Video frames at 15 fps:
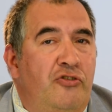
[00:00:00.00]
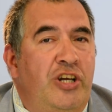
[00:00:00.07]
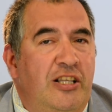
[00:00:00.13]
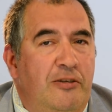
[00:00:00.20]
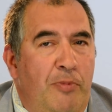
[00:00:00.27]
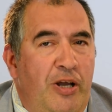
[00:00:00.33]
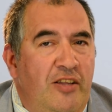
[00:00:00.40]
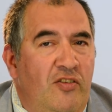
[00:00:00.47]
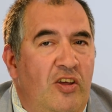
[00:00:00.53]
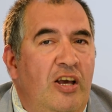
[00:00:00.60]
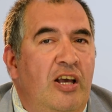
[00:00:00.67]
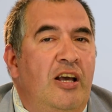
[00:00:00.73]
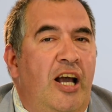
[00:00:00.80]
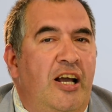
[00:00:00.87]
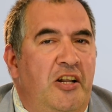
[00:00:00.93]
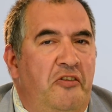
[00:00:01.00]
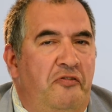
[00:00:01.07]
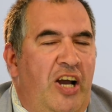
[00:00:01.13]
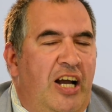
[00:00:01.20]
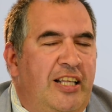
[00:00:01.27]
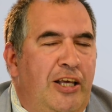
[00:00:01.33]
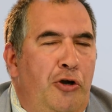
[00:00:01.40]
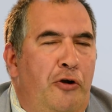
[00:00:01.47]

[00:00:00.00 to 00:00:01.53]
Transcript: treatment, and in fact I